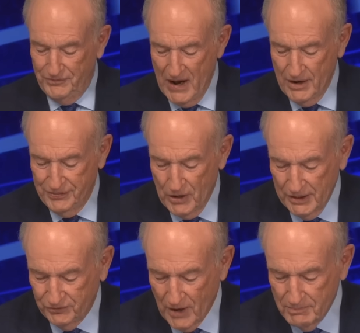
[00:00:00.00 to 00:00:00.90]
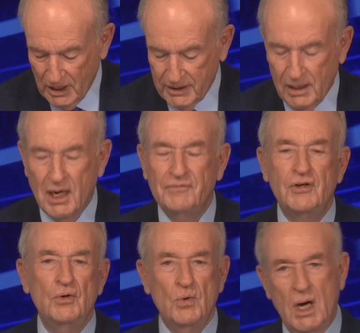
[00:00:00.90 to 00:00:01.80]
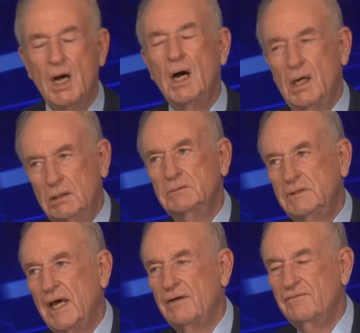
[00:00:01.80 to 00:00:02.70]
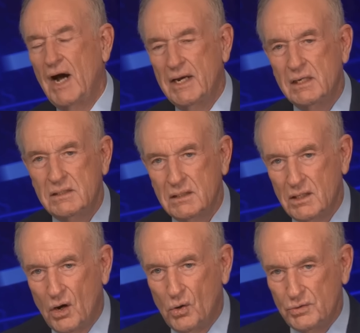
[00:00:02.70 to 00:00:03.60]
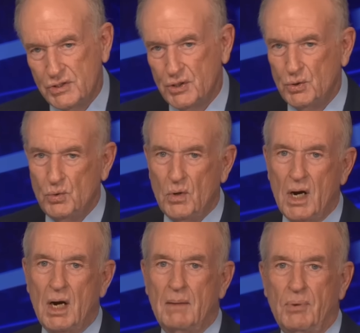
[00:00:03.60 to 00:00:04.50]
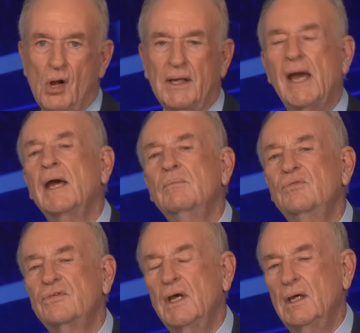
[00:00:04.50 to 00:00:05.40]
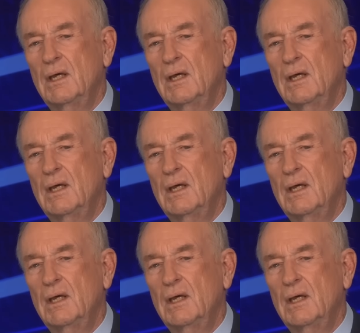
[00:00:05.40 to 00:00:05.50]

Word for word: a final thought. So I'm lucky enough to uh, get invited to go to uh, ball games